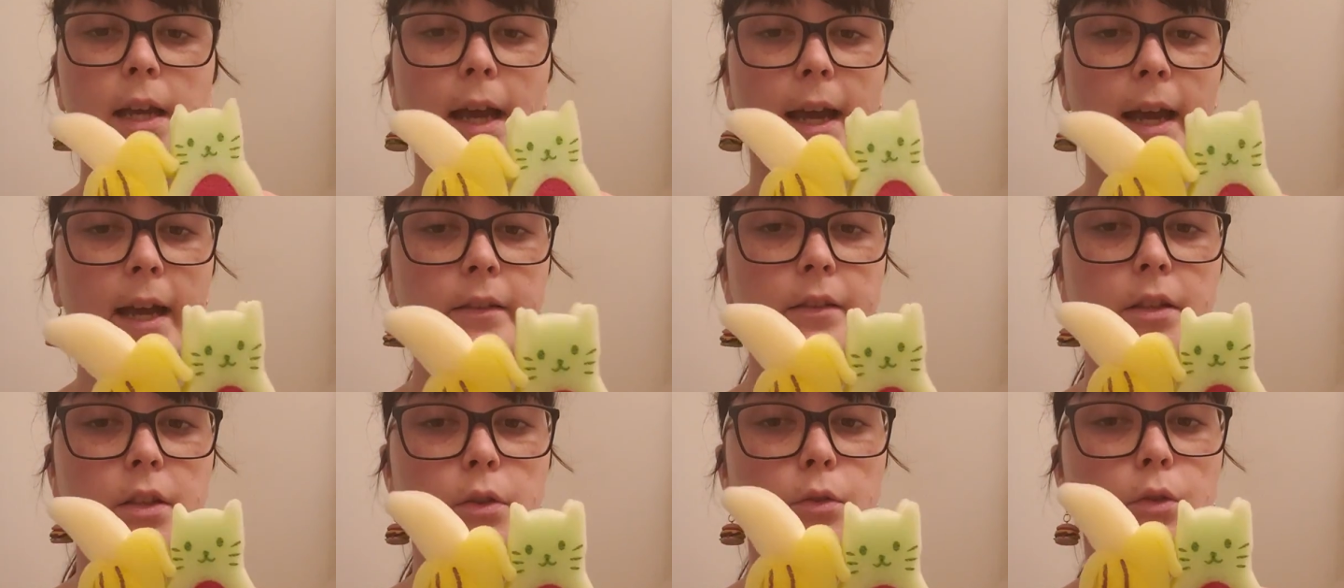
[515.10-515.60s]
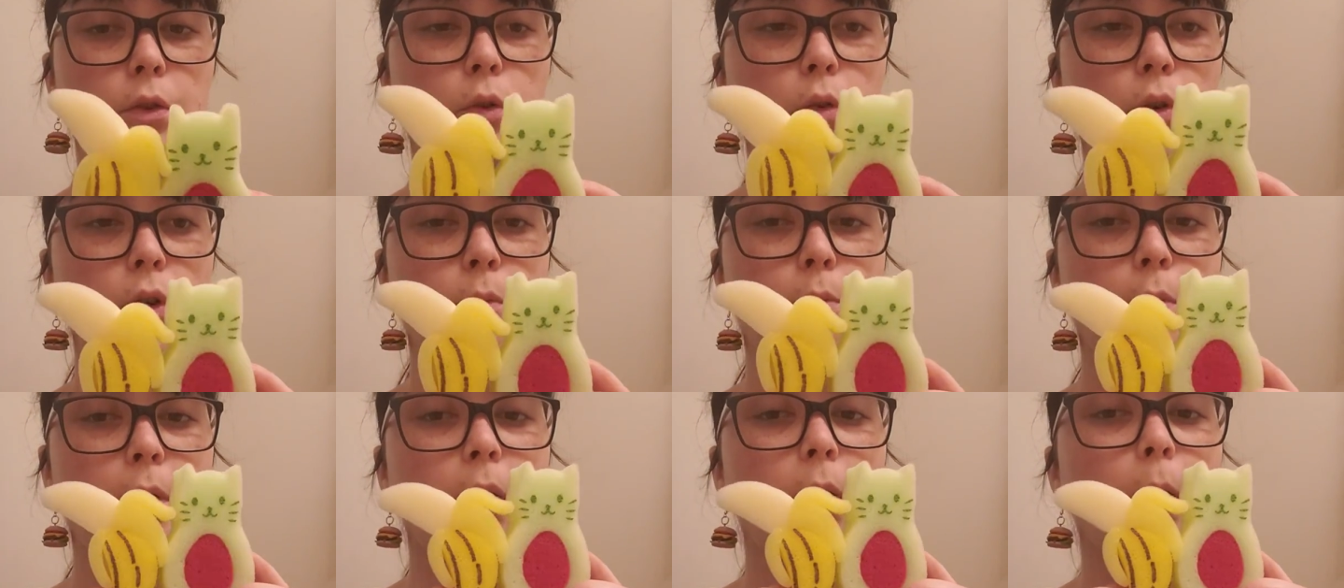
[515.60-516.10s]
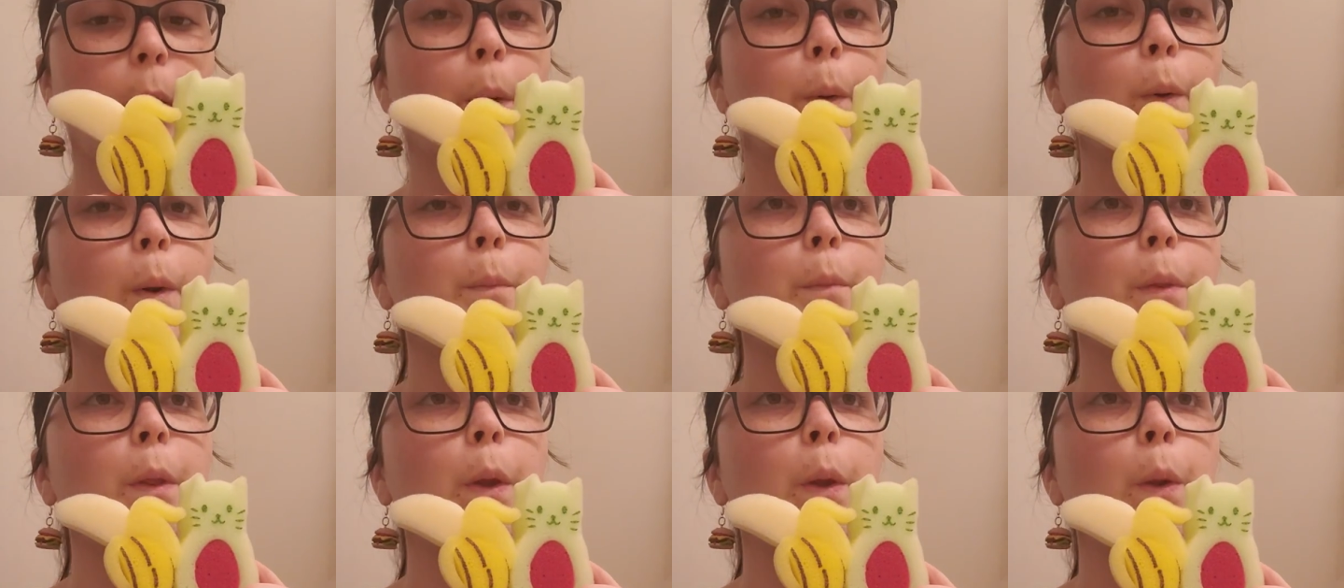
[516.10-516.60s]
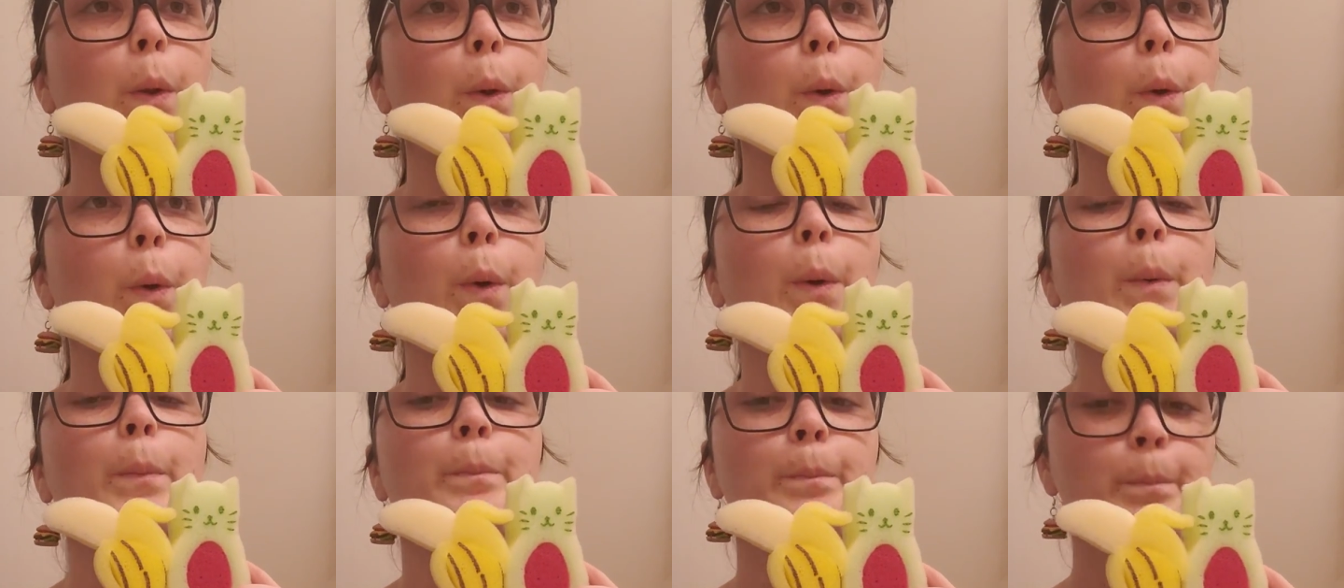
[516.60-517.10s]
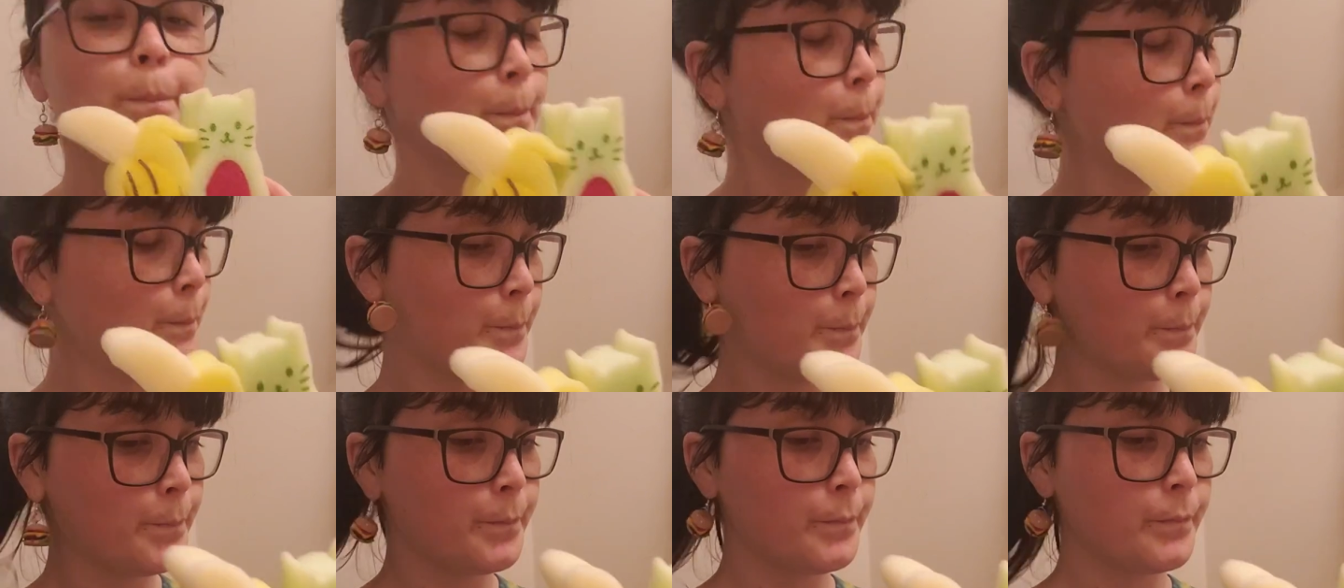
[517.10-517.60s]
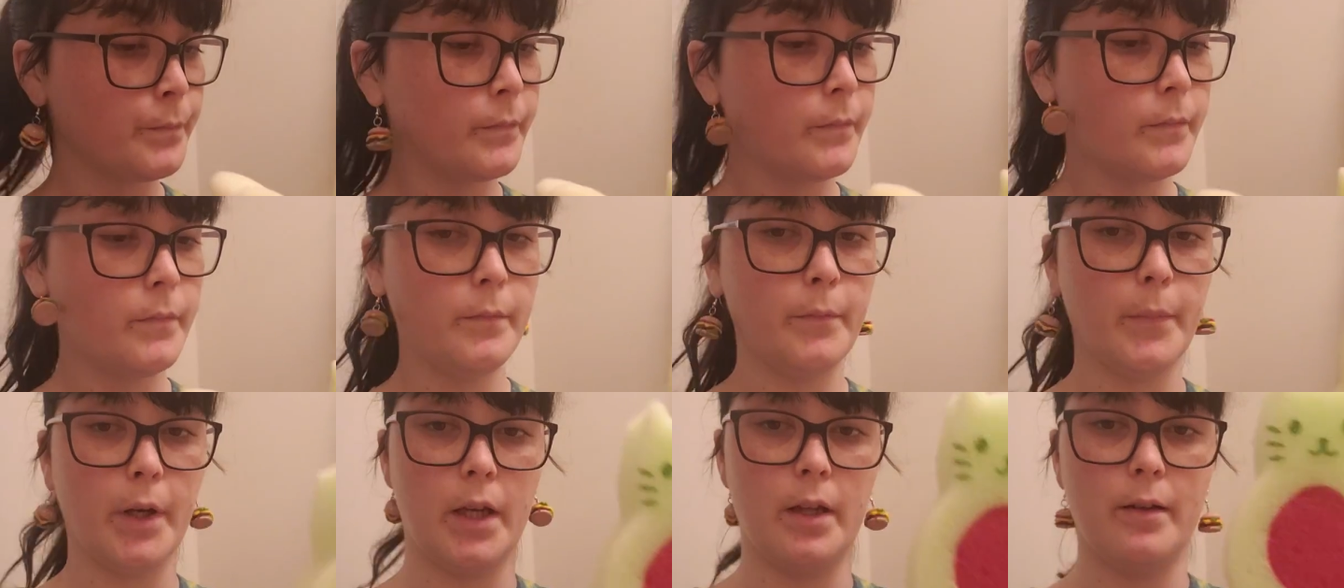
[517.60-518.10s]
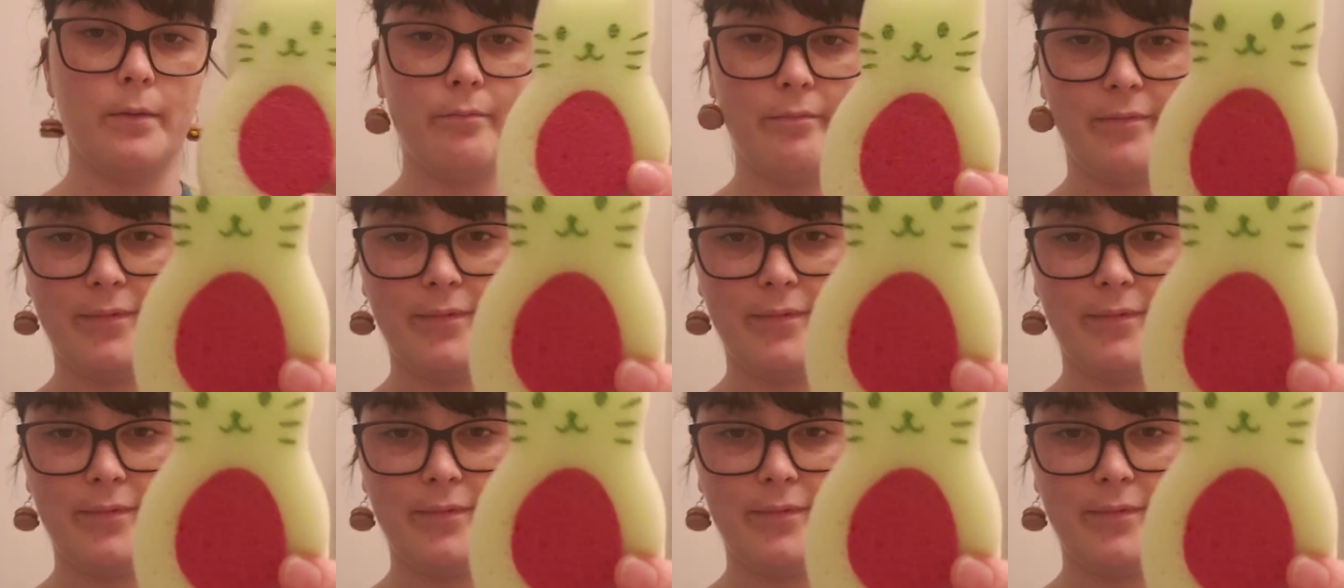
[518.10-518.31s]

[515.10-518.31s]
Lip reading: I had the unicorn, but I ripped the unicorn. But